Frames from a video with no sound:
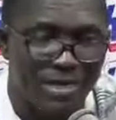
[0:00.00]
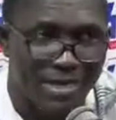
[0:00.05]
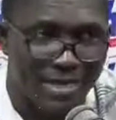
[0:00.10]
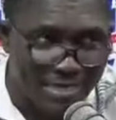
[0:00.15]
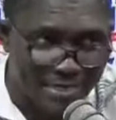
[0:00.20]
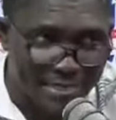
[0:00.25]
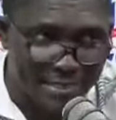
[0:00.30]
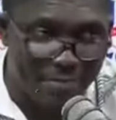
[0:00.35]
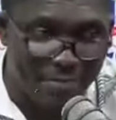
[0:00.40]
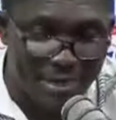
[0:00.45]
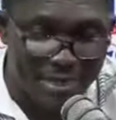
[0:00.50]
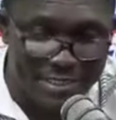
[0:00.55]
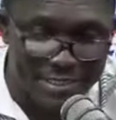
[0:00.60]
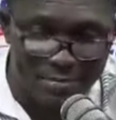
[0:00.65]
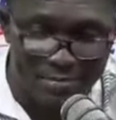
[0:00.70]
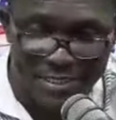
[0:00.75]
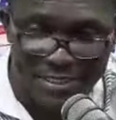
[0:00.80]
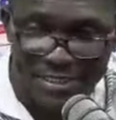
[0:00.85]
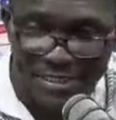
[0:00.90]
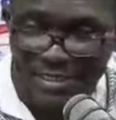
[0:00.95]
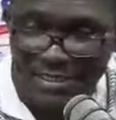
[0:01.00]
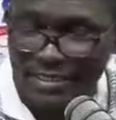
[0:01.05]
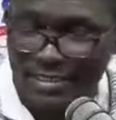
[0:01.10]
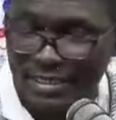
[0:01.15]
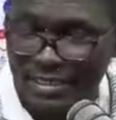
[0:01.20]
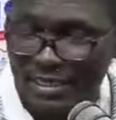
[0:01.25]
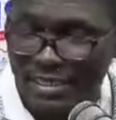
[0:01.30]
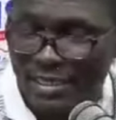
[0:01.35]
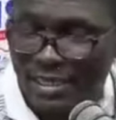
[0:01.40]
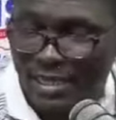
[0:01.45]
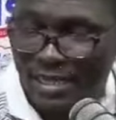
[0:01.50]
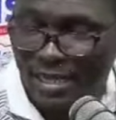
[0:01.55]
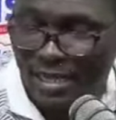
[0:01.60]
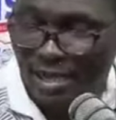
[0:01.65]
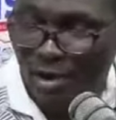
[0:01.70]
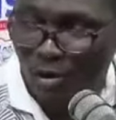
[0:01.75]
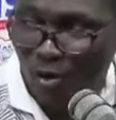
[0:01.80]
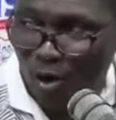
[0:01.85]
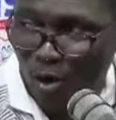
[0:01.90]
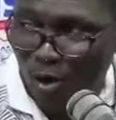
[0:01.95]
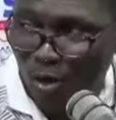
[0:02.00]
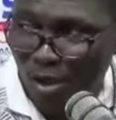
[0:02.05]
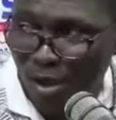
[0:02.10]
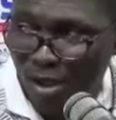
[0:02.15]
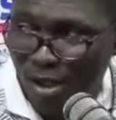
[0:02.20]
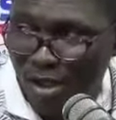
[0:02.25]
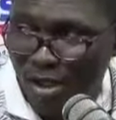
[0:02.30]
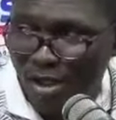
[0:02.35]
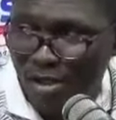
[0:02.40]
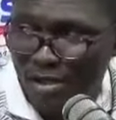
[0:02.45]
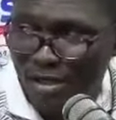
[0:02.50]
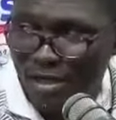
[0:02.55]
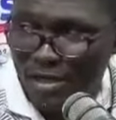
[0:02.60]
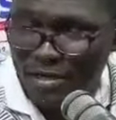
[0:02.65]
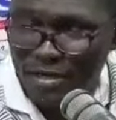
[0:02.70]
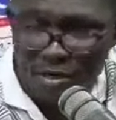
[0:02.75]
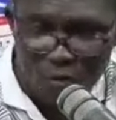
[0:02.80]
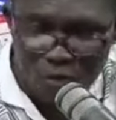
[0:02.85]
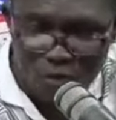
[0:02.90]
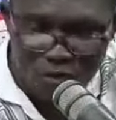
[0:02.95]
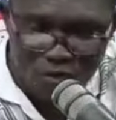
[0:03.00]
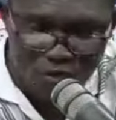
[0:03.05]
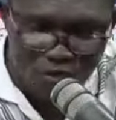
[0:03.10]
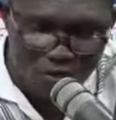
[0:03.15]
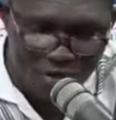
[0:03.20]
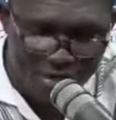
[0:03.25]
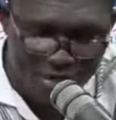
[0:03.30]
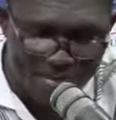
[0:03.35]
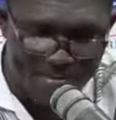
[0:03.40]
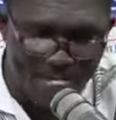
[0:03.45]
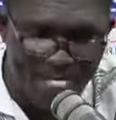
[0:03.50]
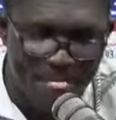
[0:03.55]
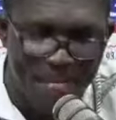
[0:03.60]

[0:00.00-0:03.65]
e department eho ene ye kudu ye